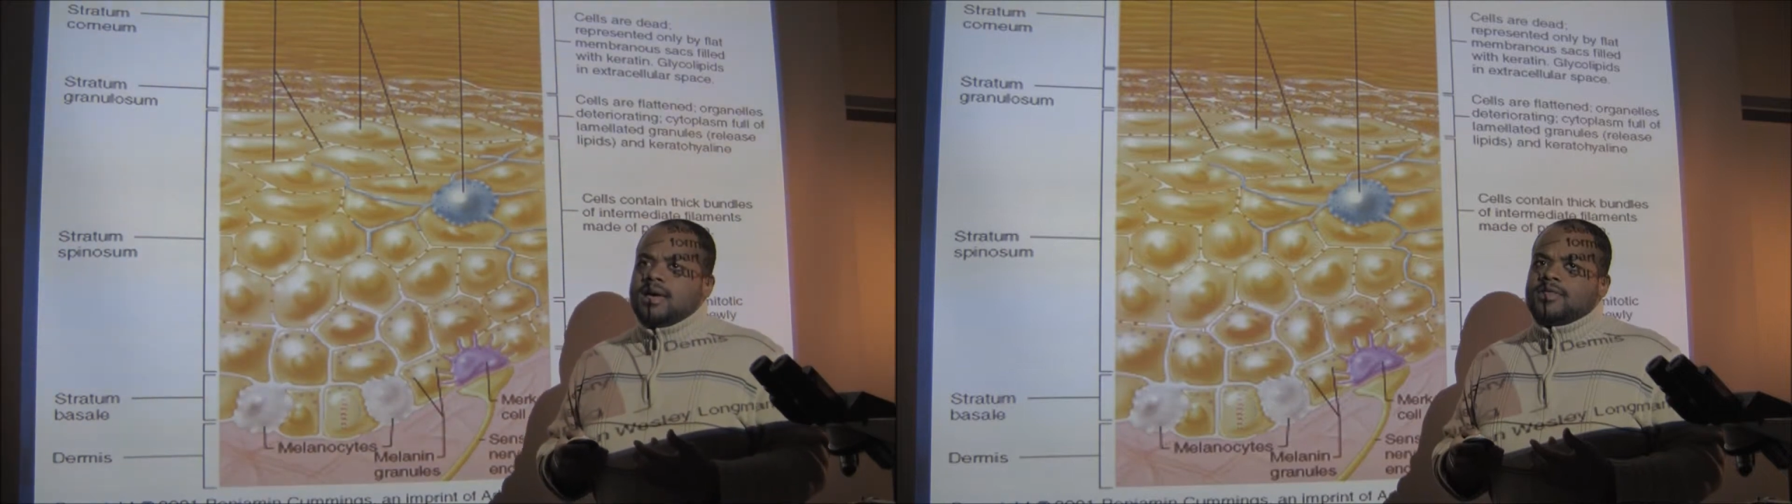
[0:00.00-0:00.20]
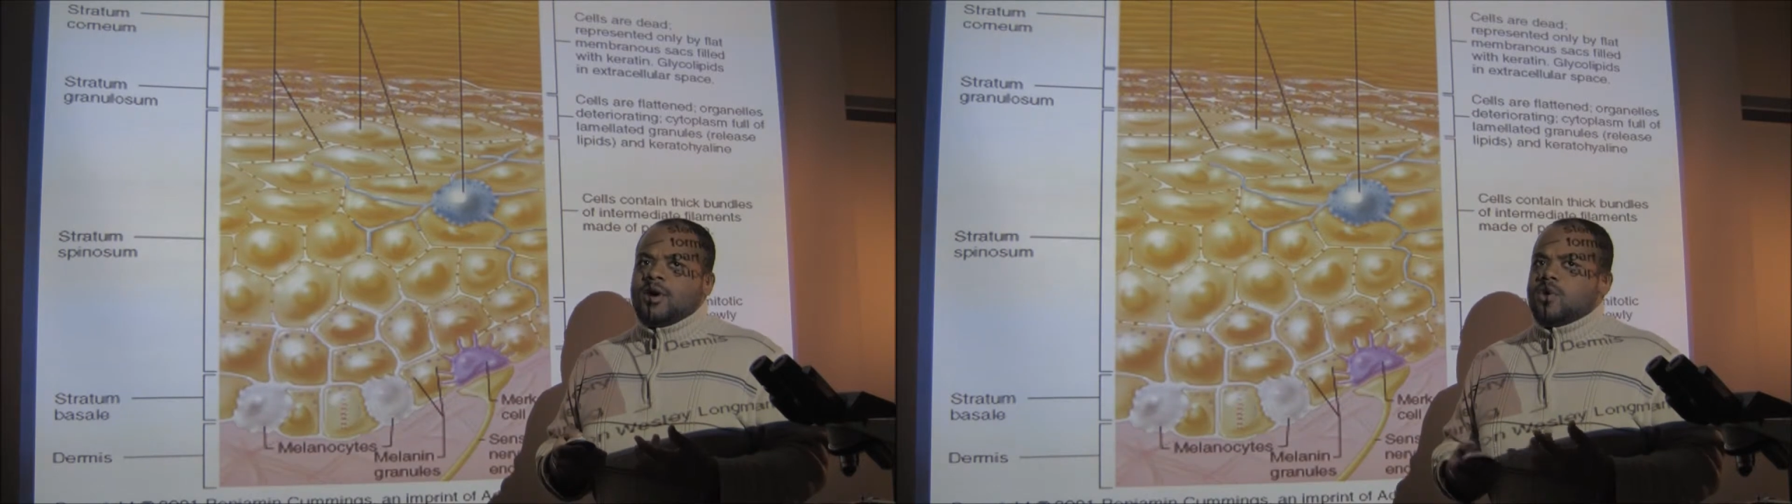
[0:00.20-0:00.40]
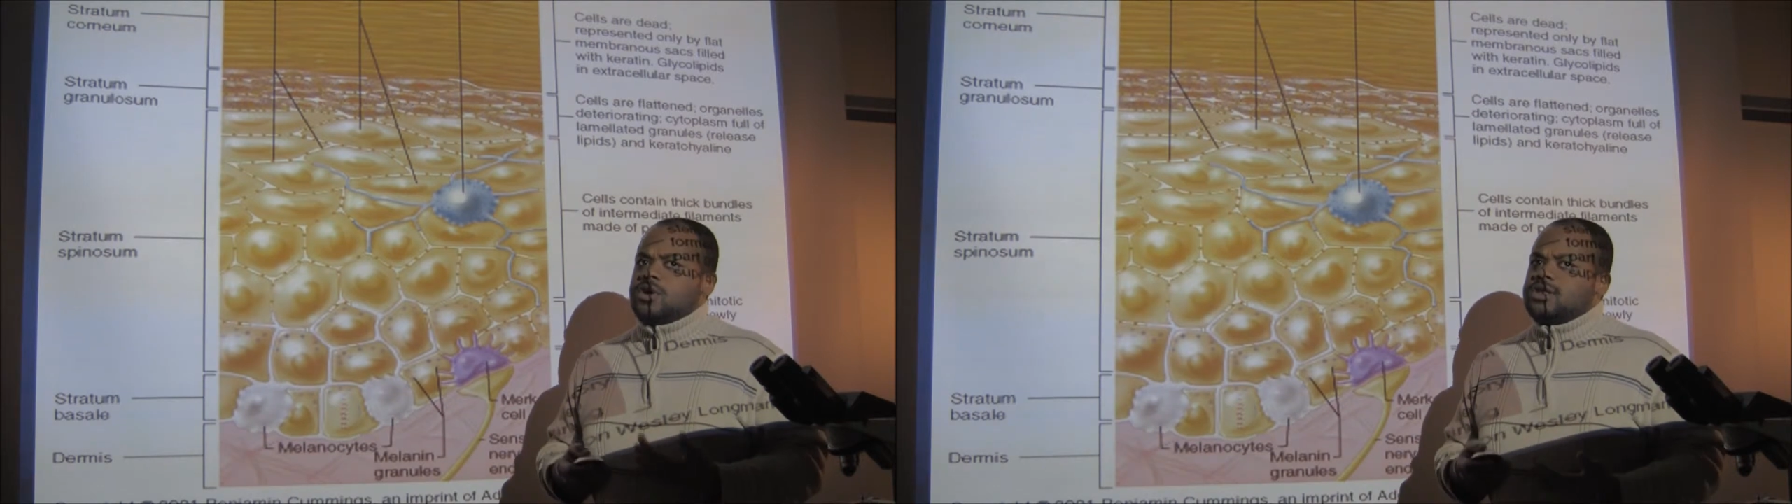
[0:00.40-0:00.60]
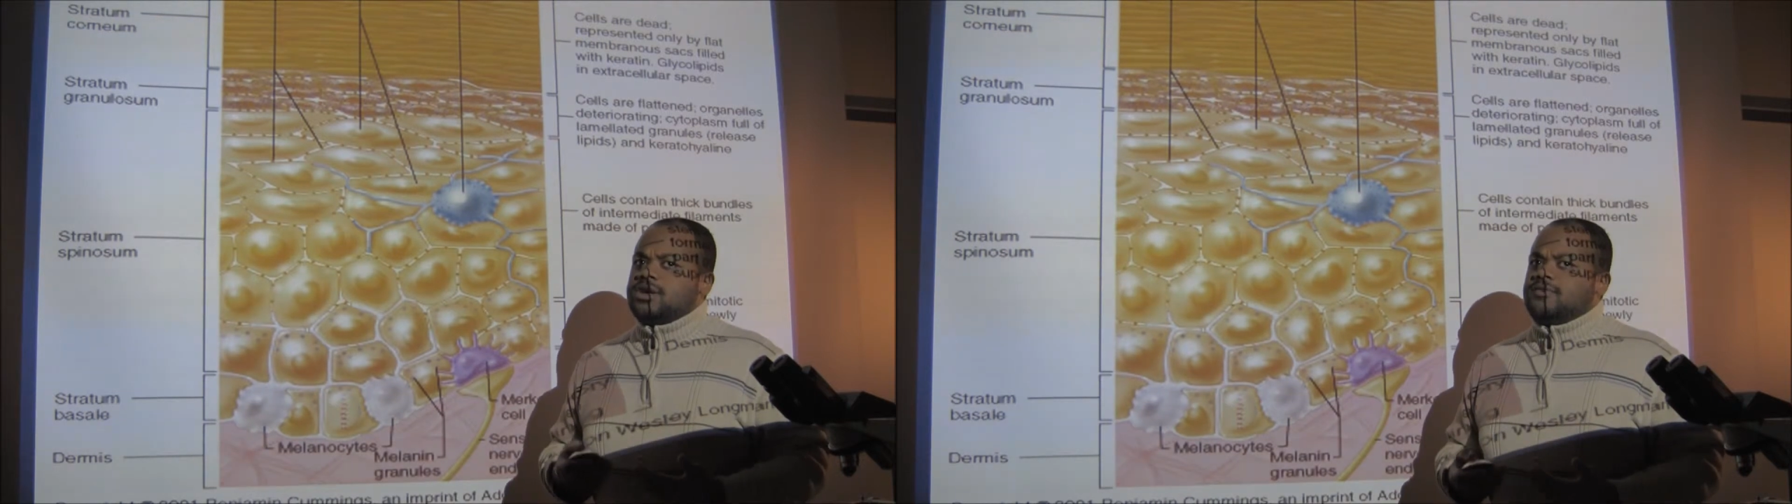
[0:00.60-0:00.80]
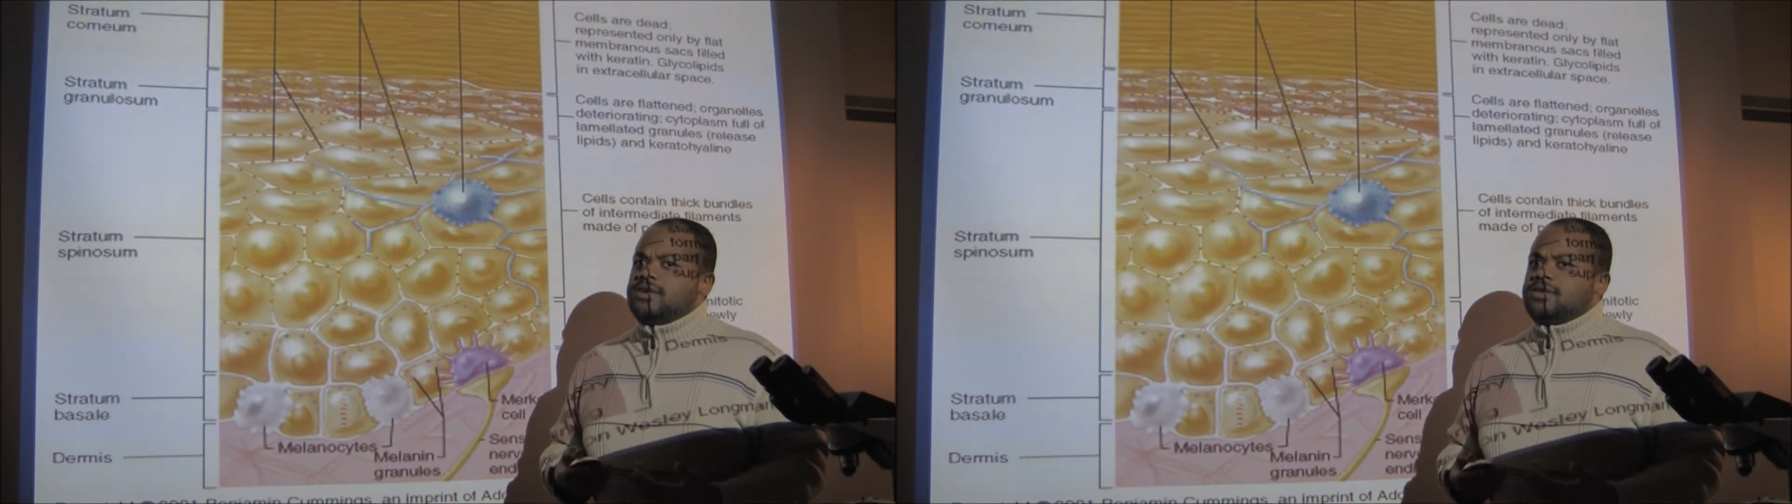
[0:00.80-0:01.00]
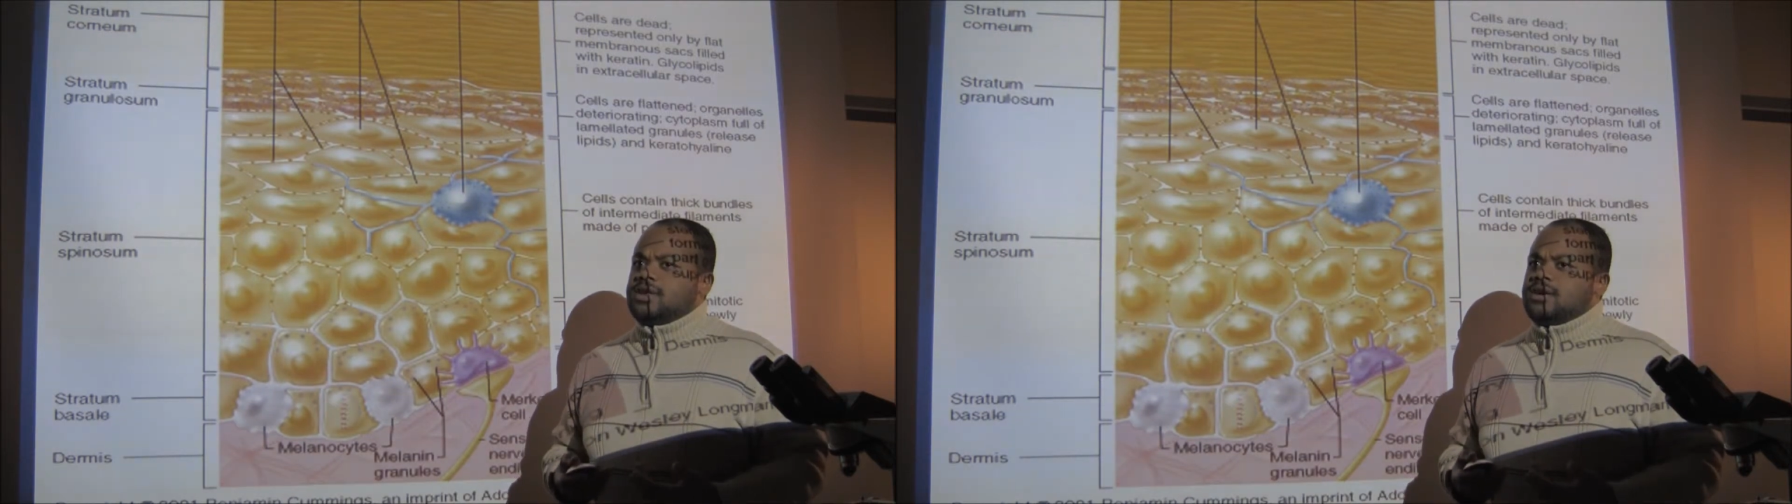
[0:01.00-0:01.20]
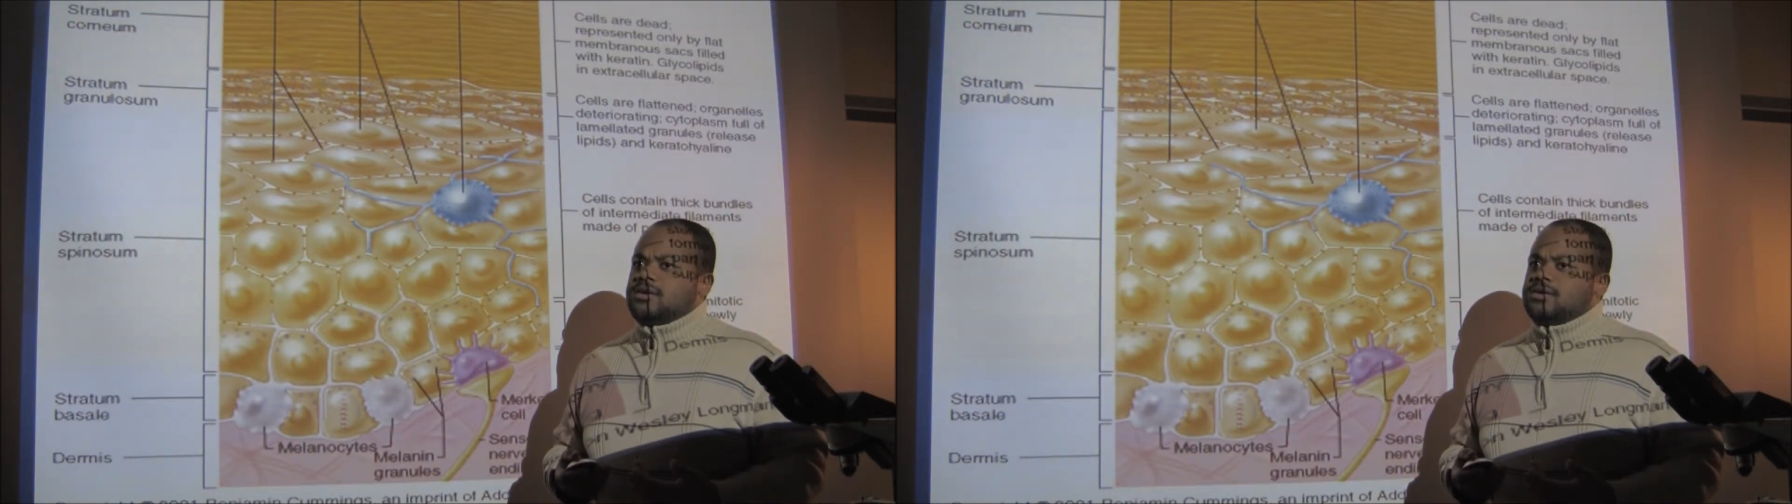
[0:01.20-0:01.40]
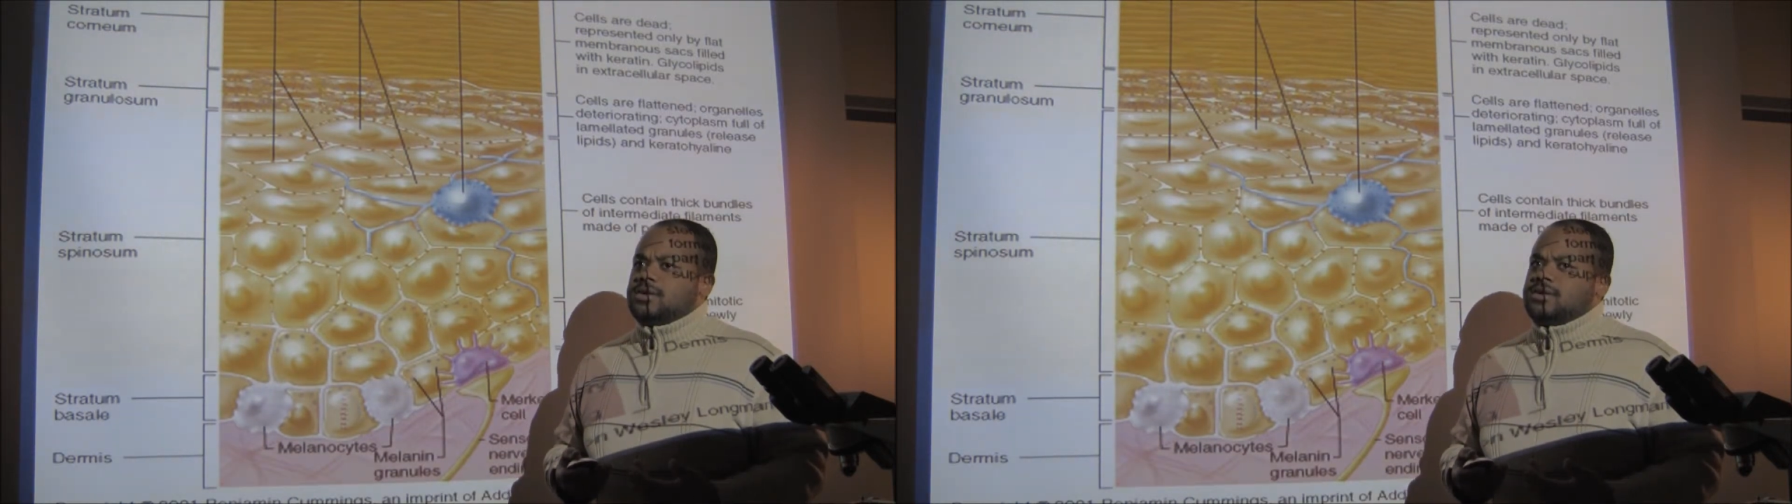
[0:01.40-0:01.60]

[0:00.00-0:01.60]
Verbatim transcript: the origin of these cells